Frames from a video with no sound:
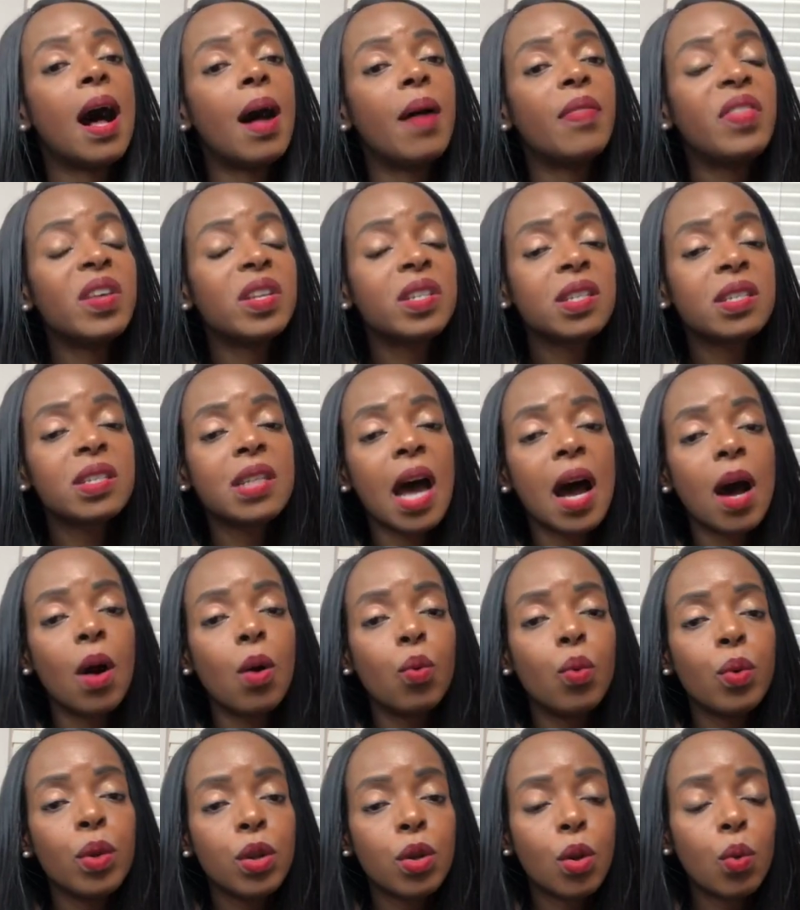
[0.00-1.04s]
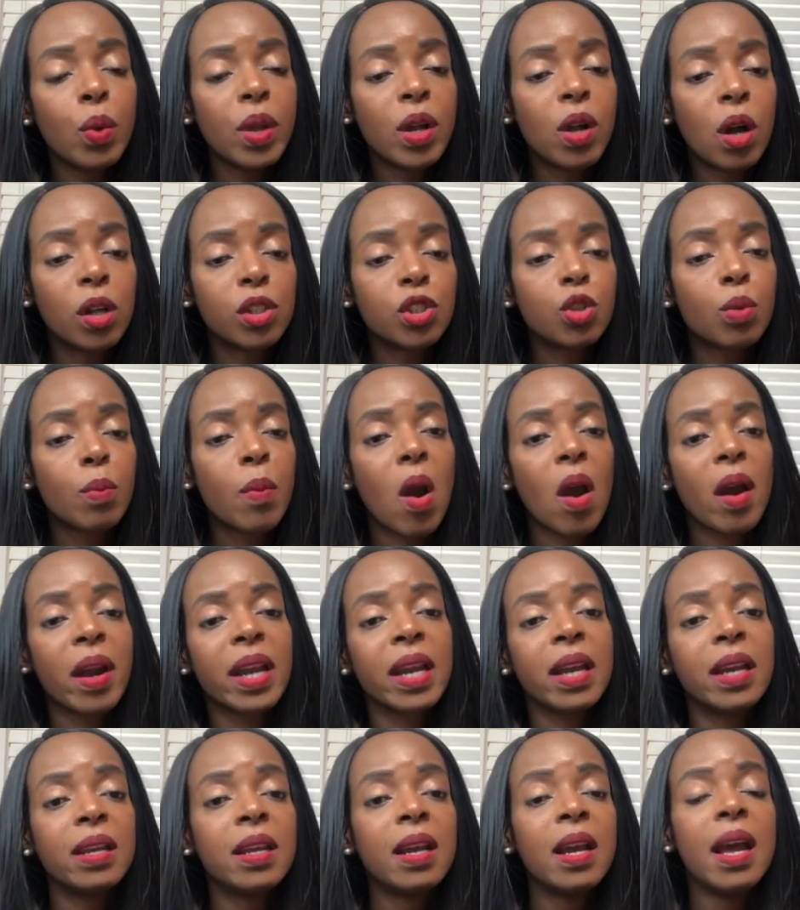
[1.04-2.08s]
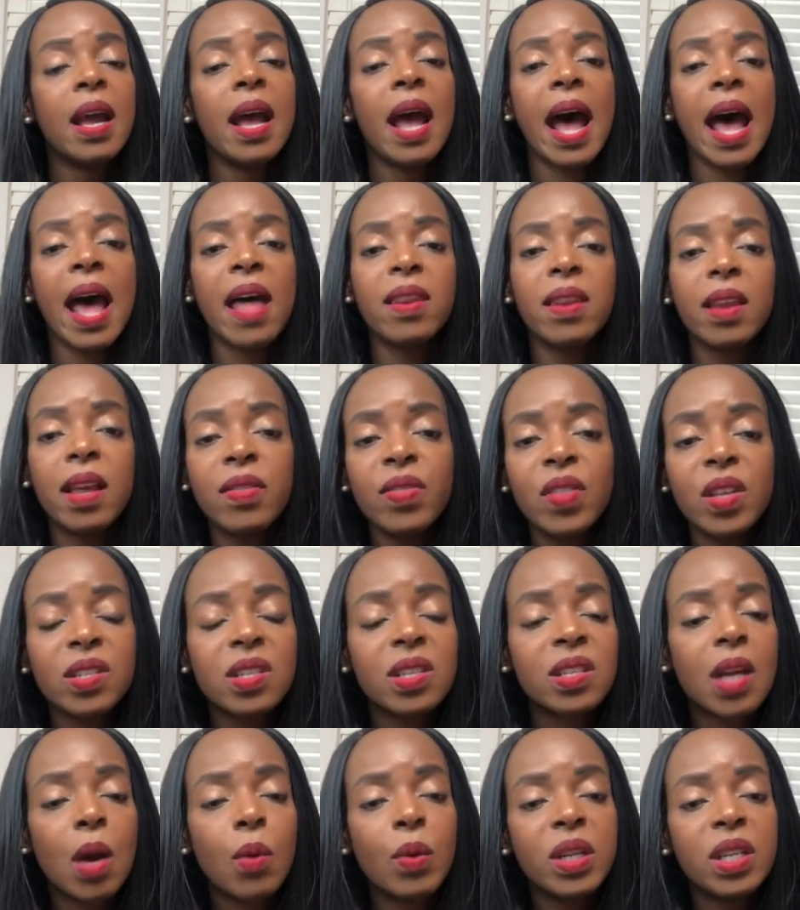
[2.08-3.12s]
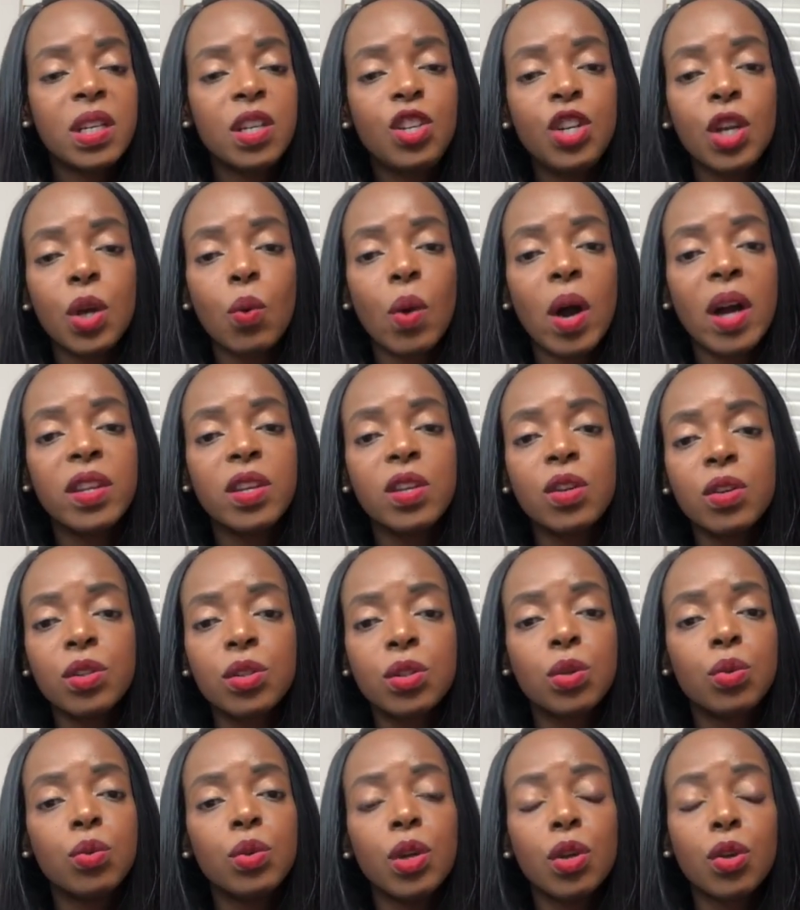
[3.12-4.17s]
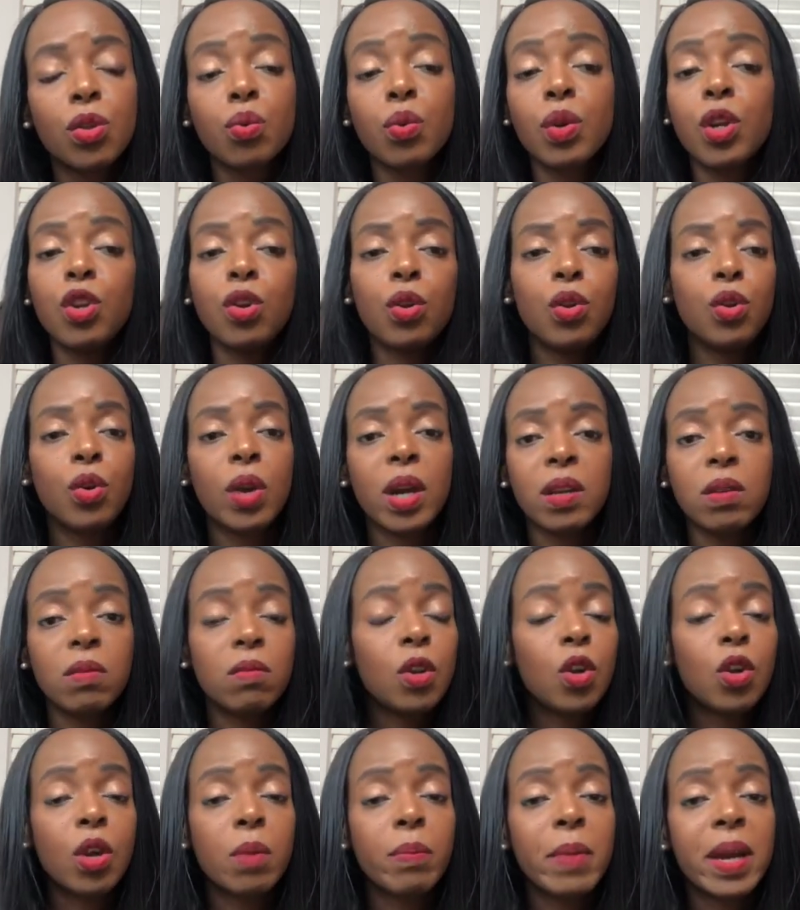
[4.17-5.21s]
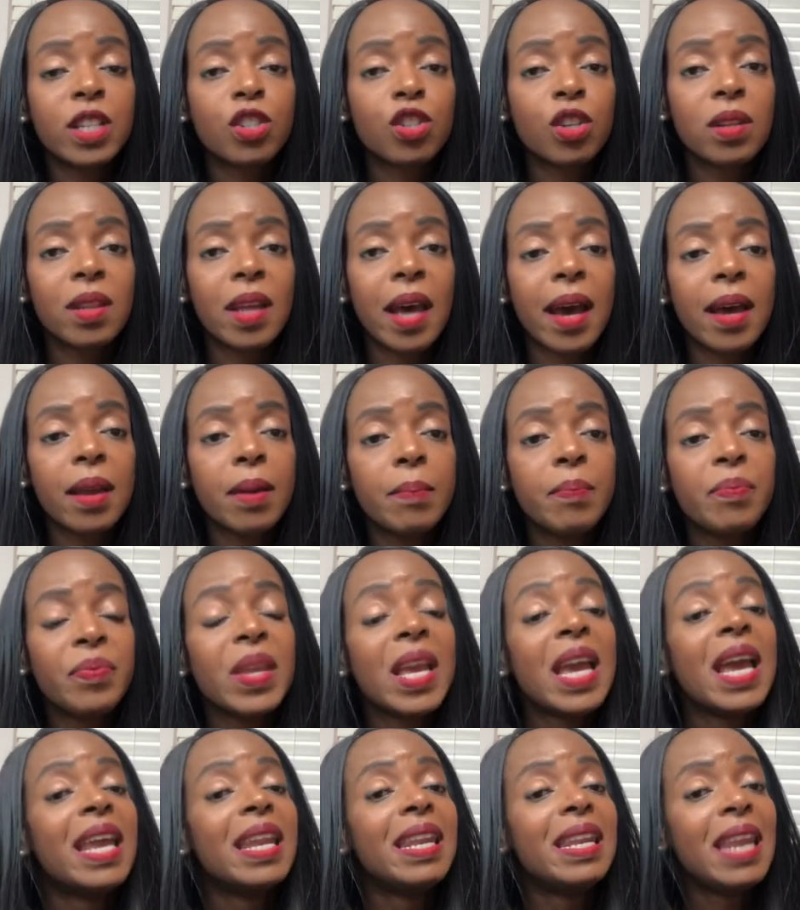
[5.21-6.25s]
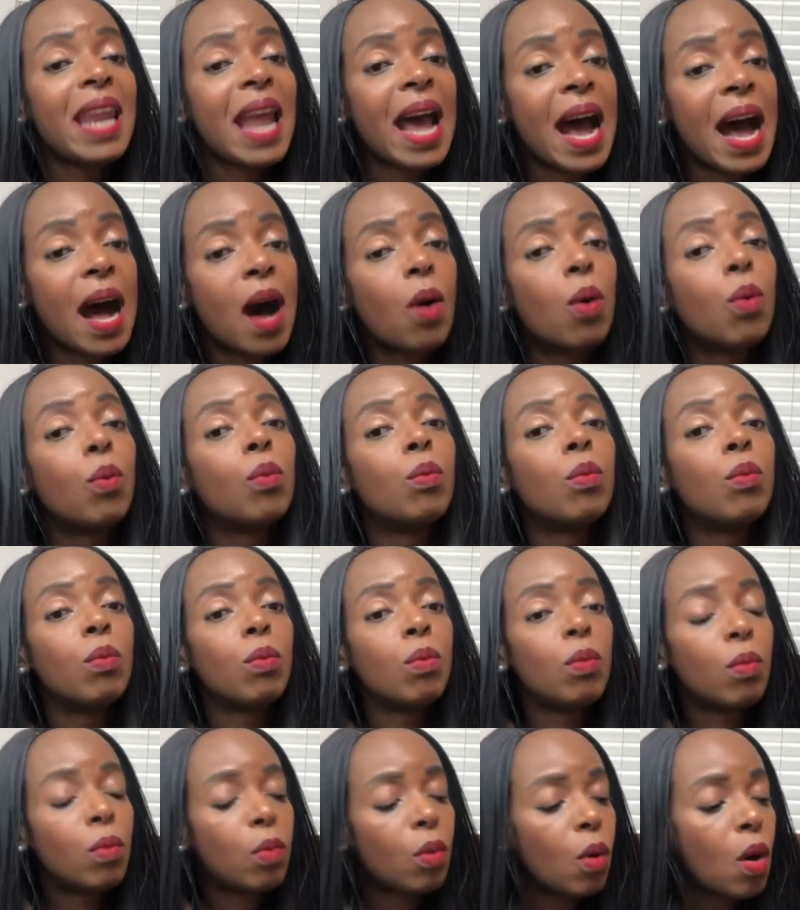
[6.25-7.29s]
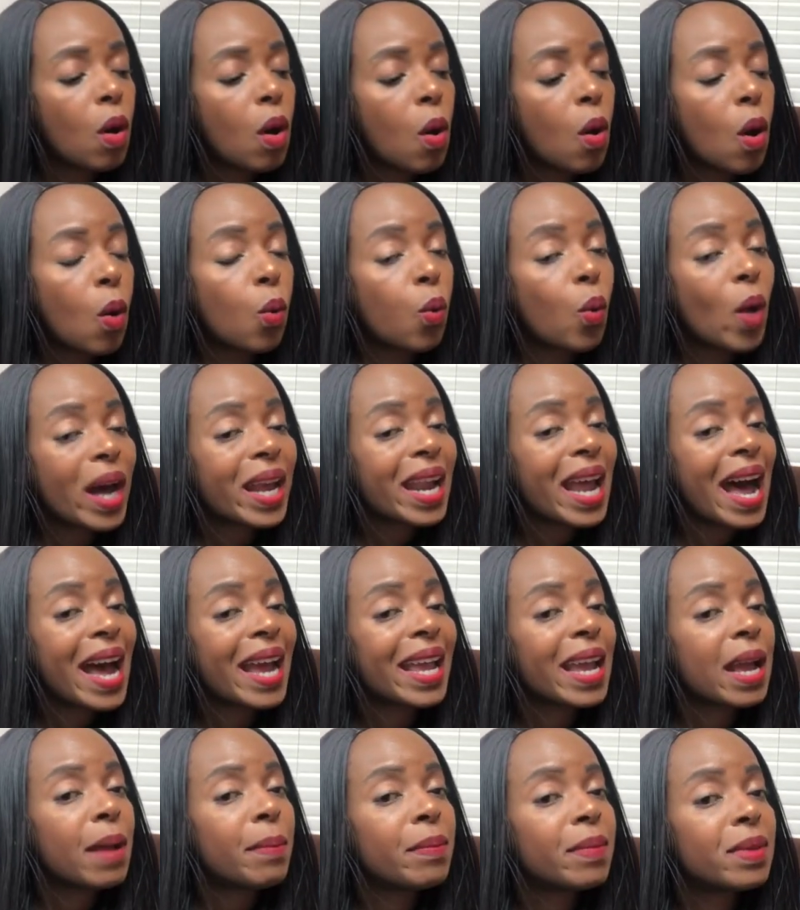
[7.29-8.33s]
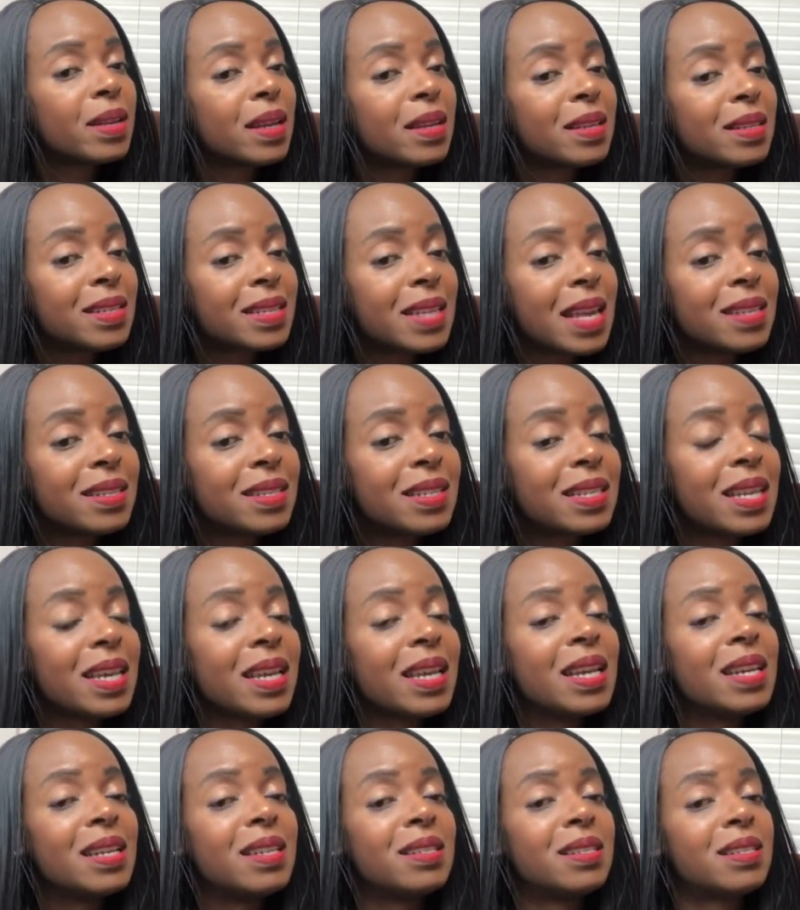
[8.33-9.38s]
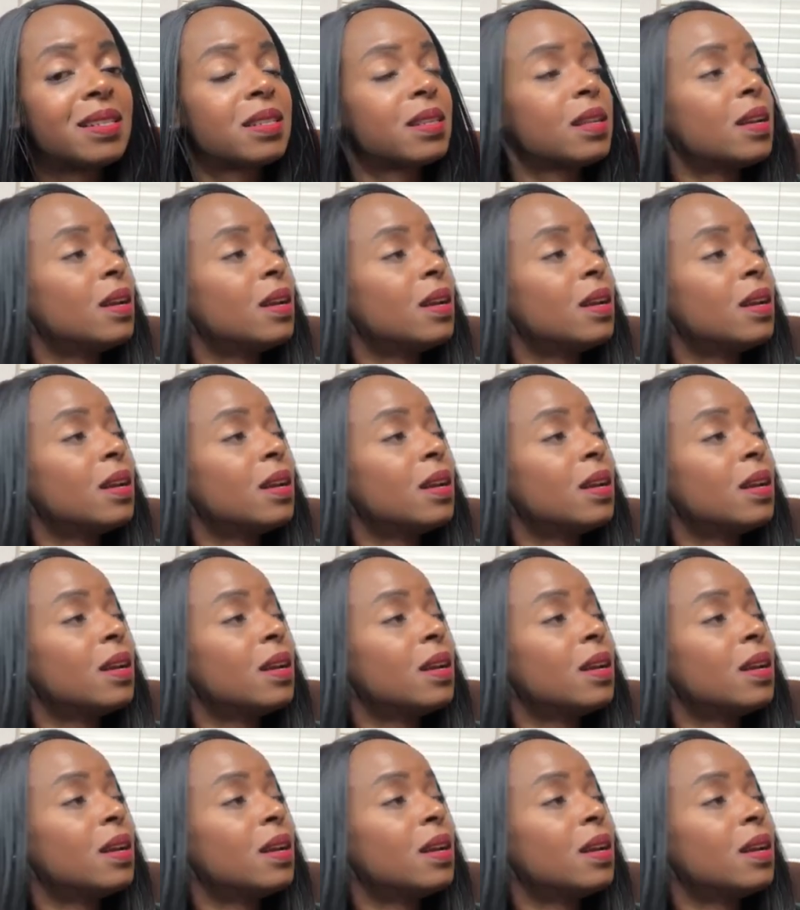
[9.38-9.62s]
This is how, we got to market, and this is how we did year 1, year 2, year 3. You can mention that. Now, what I am sensing is,